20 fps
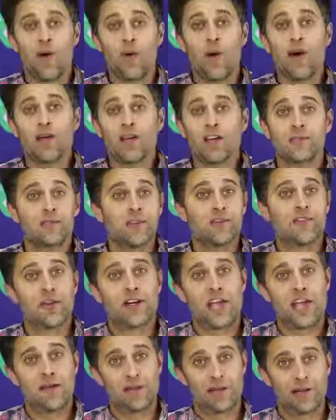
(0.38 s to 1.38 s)
Welcome to
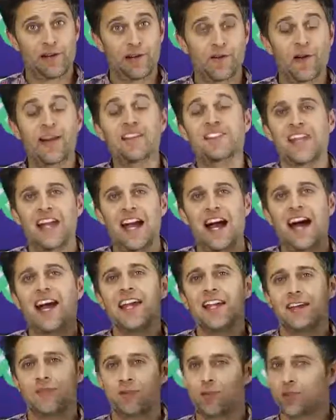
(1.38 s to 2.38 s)
Vocabulary Wednesday. I
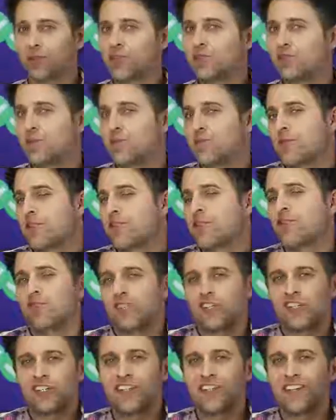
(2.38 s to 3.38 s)
am Chris with
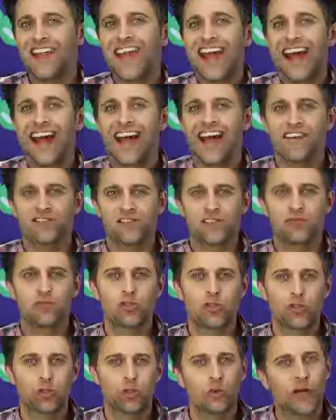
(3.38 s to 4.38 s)
Magoosh, and today I have some
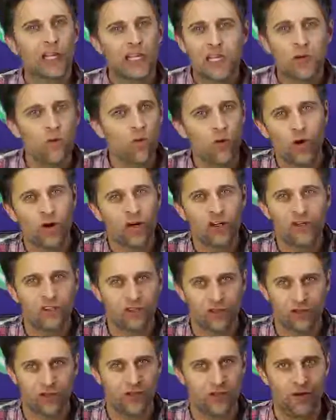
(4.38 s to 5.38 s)
tricky words
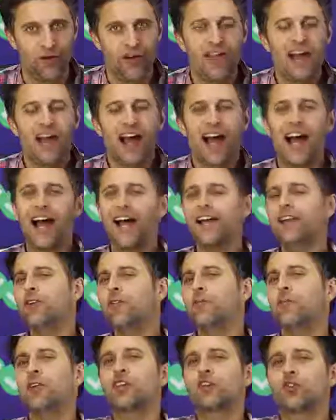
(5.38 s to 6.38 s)
for you. I
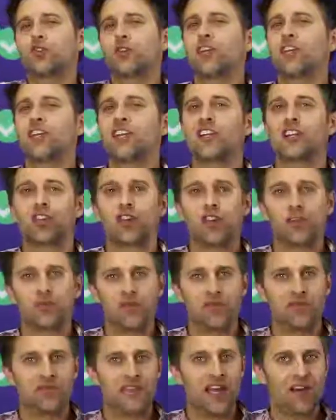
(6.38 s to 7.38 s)
don't mean tricky in
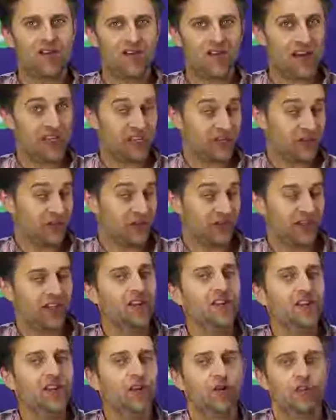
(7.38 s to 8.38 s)
terms of definition or
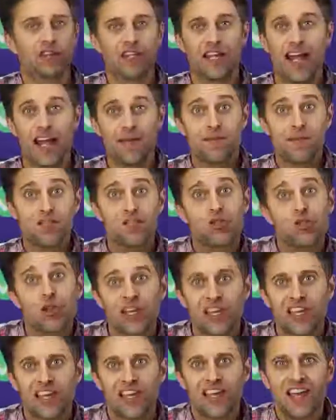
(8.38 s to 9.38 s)
difficulty. I mean
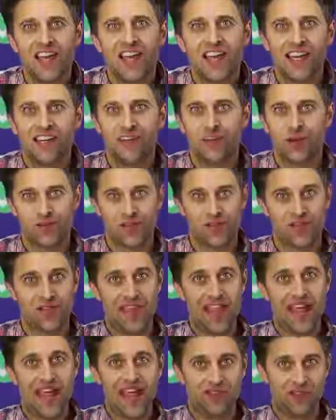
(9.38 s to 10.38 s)
tricky in terms of
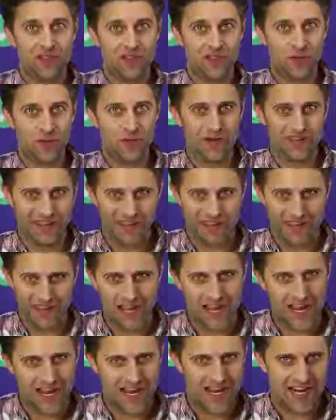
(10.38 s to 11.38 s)
they have to do with
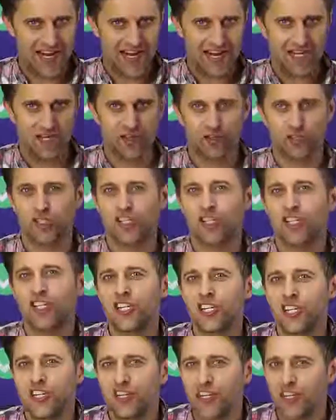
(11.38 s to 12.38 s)
lying or
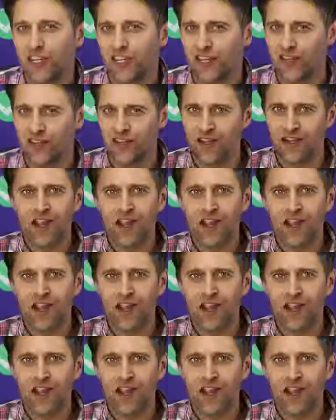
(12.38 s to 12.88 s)
cheating,